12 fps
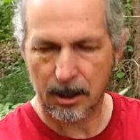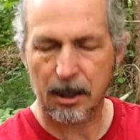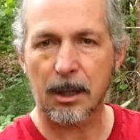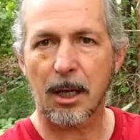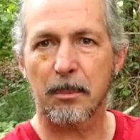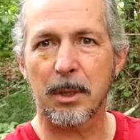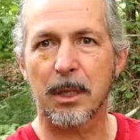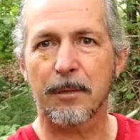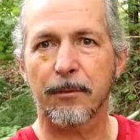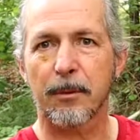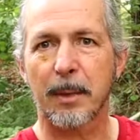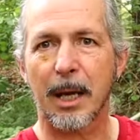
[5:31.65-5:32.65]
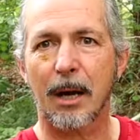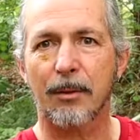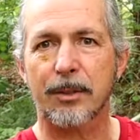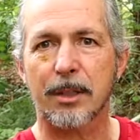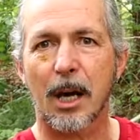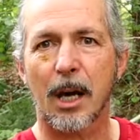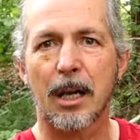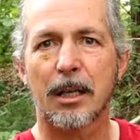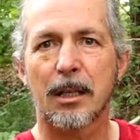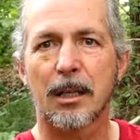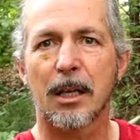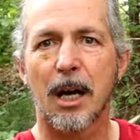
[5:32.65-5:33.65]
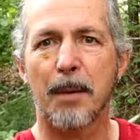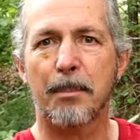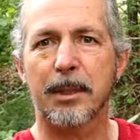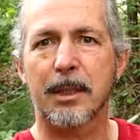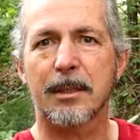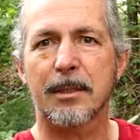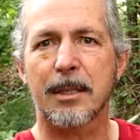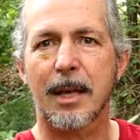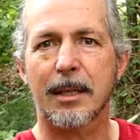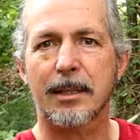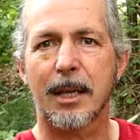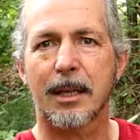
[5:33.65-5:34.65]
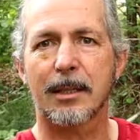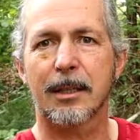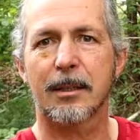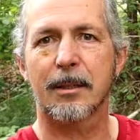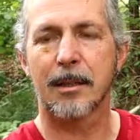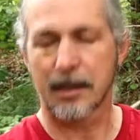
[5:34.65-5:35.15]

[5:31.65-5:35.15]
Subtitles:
come in from the outside, up against that tendon.